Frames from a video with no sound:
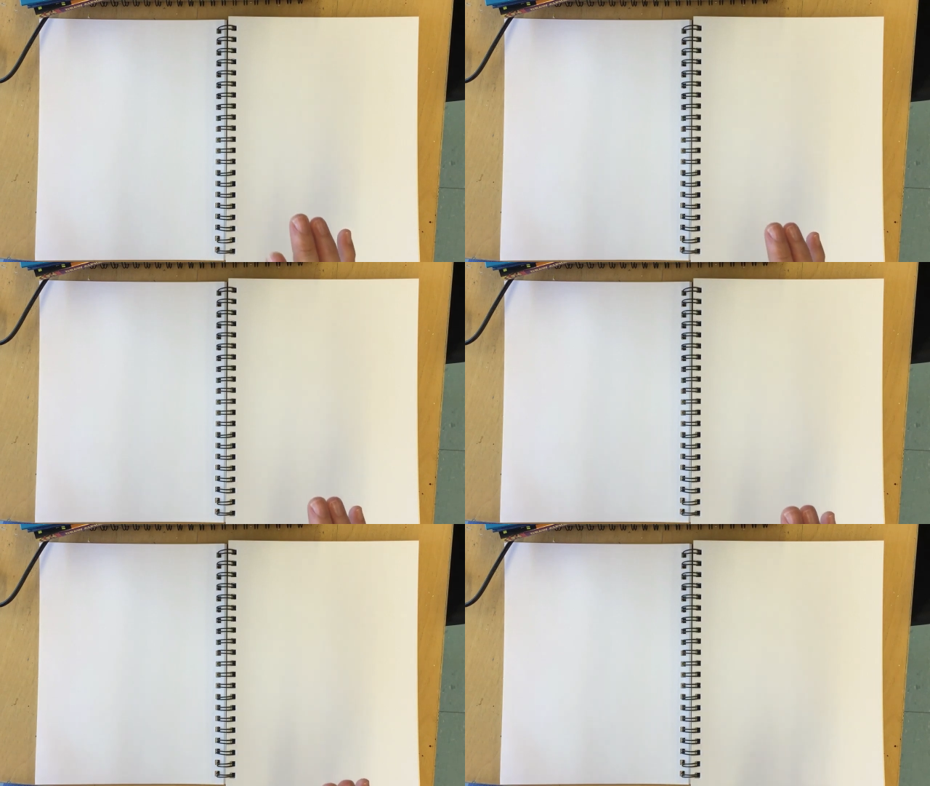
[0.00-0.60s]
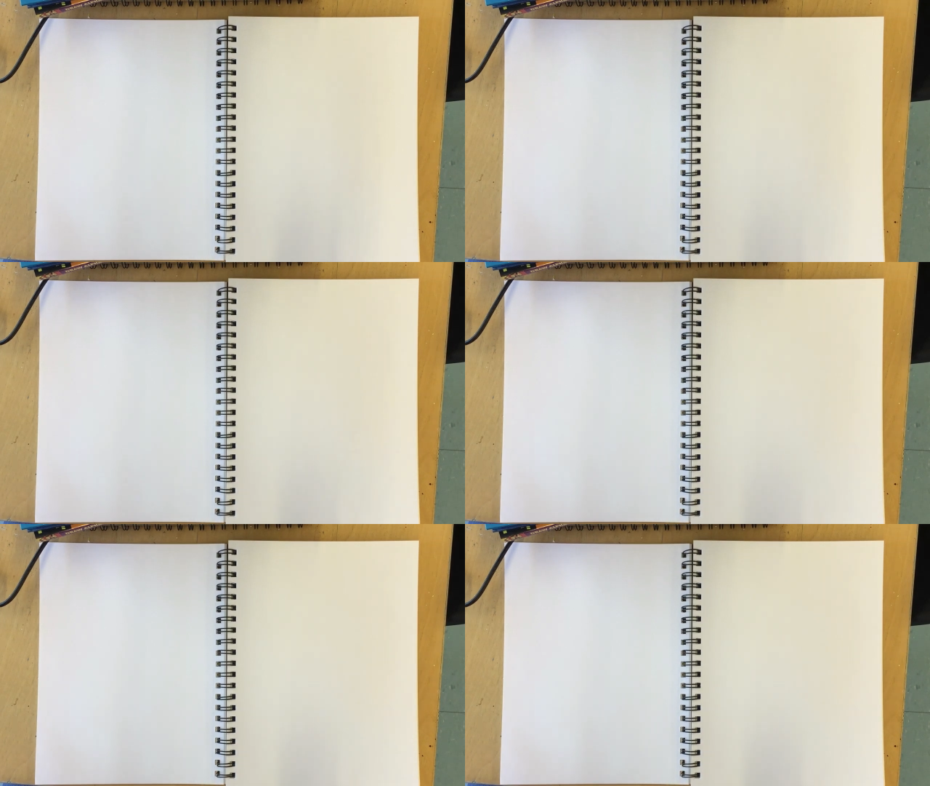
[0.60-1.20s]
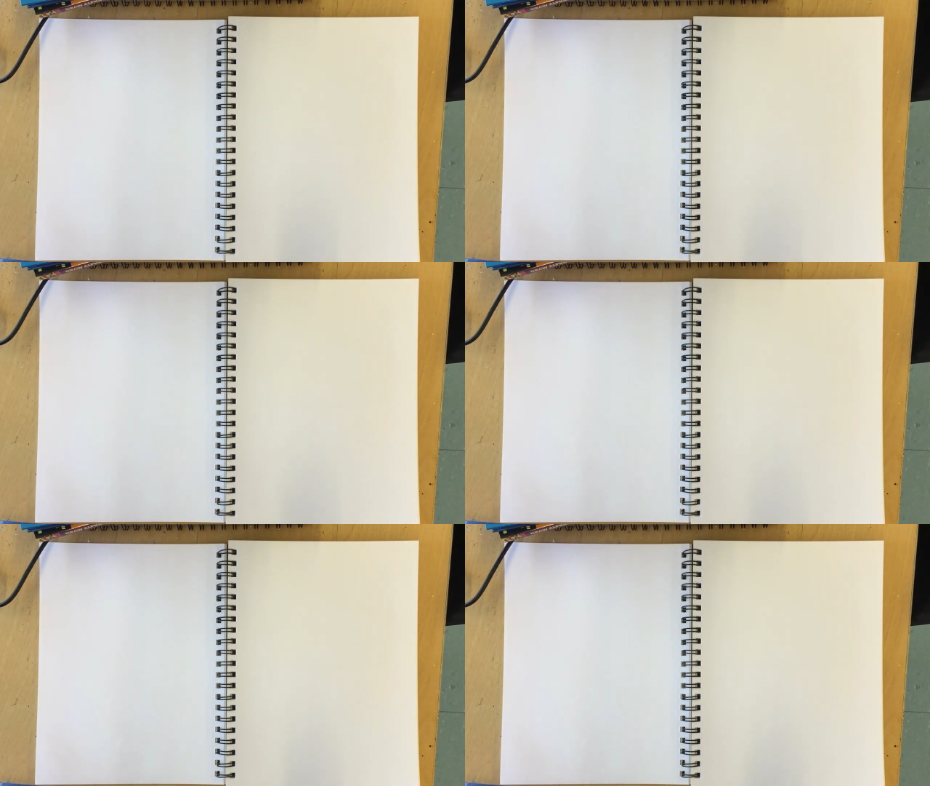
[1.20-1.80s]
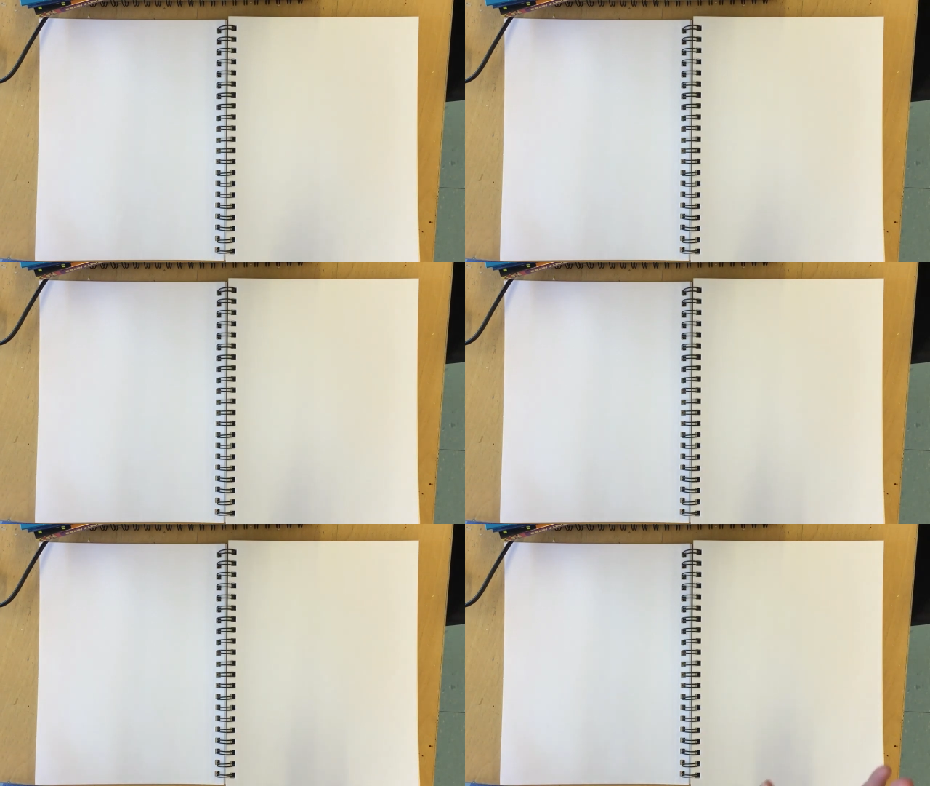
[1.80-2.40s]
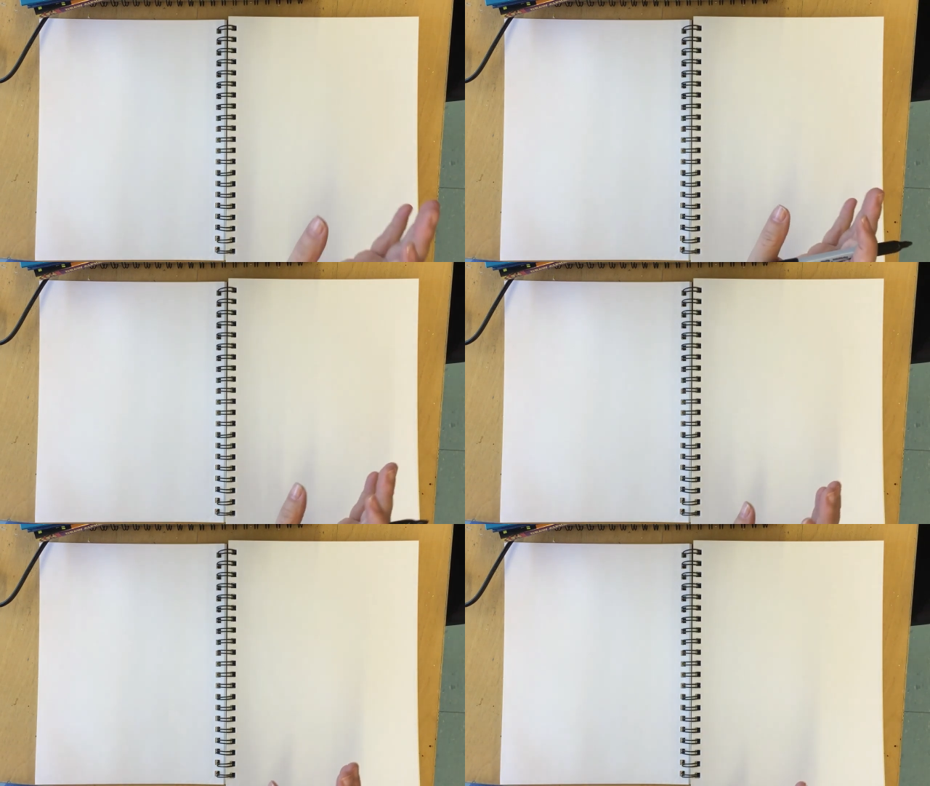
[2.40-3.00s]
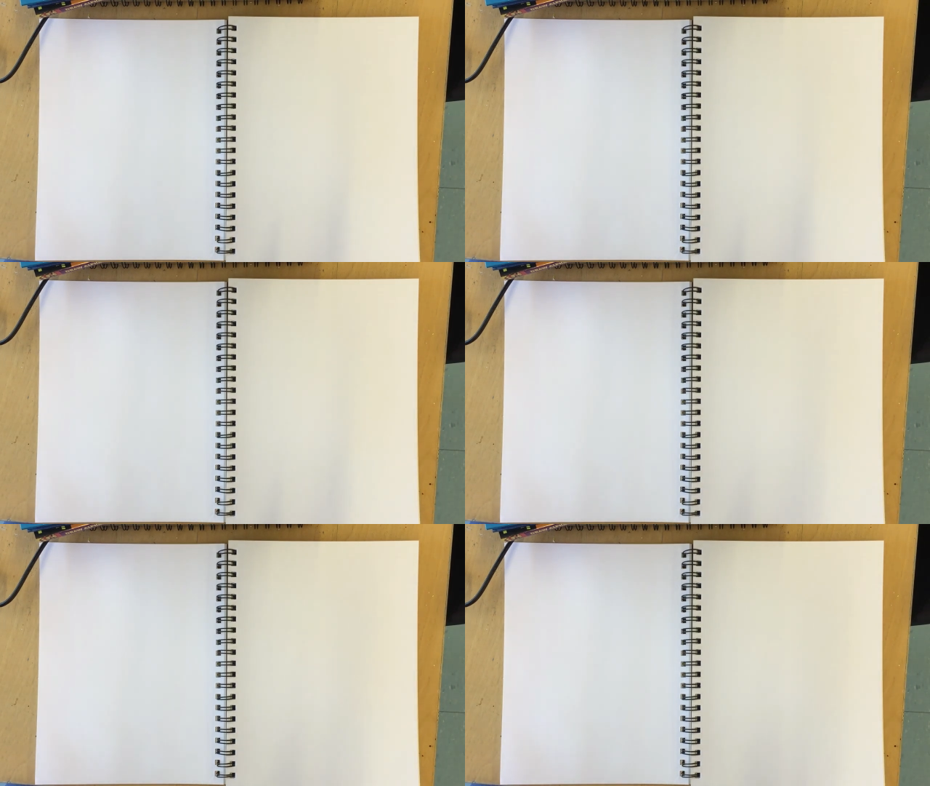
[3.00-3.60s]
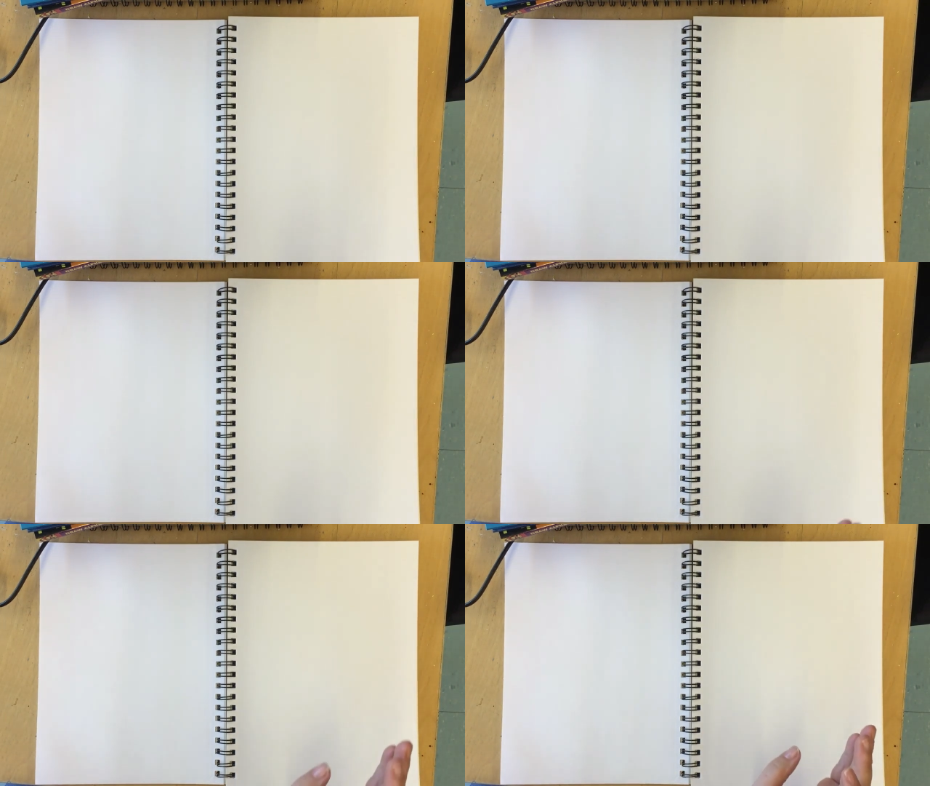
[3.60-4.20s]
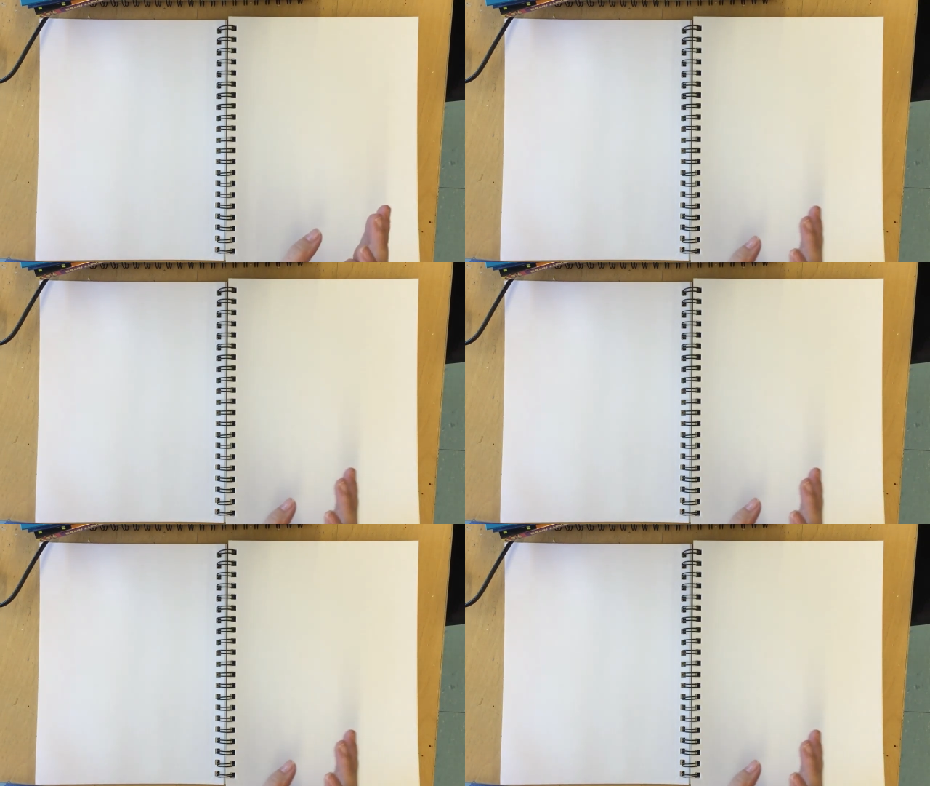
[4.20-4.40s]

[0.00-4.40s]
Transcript: (no speaker visible)